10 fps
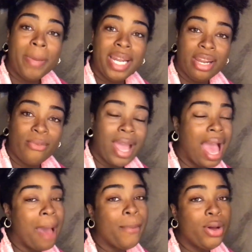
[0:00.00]
But anyway,
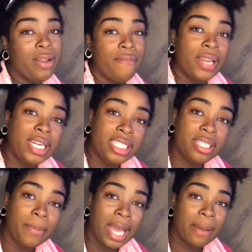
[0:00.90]
I'm going to finish
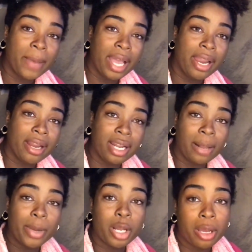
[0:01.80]
the back of my hair, and then
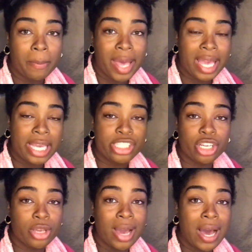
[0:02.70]
I'm going to come back and
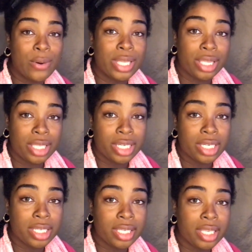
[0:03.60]
show you how it
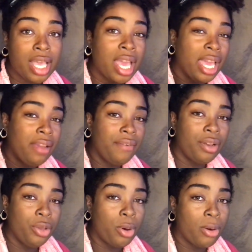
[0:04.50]
looks, even
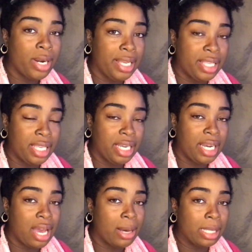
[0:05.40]
though you already
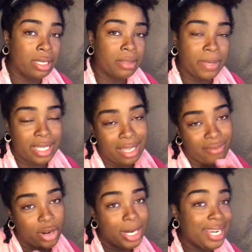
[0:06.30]
seen how it looks because
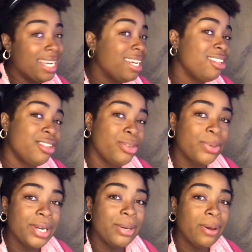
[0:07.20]
I've already did a
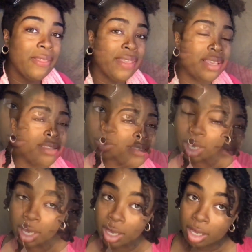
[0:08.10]
tutorial on this.